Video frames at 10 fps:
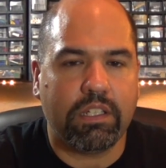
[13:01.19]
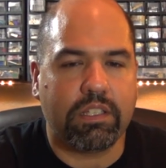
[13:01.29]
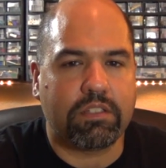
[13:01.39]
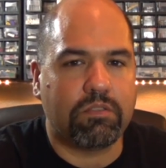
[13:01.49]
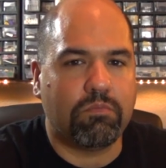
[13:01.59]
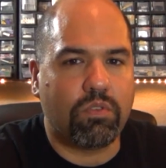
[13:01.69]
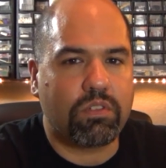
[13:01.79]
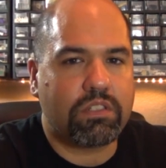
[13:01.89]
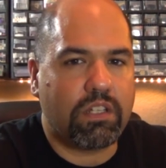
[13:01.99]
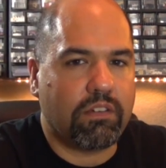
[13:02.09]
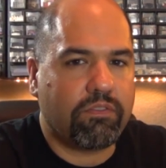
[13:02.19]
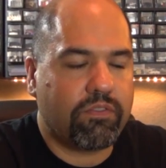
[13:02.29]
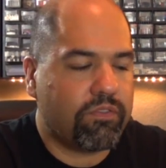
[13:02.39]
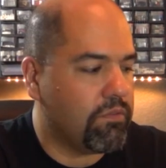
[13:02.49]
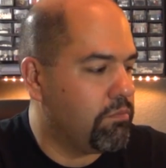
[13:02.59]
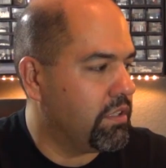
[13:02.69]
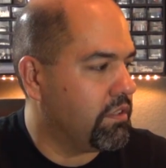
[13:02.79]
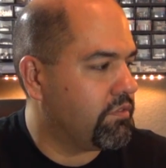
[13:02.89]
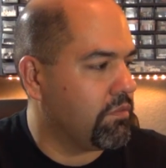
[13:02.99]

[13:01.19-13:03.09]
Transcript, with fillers: get some more stuff built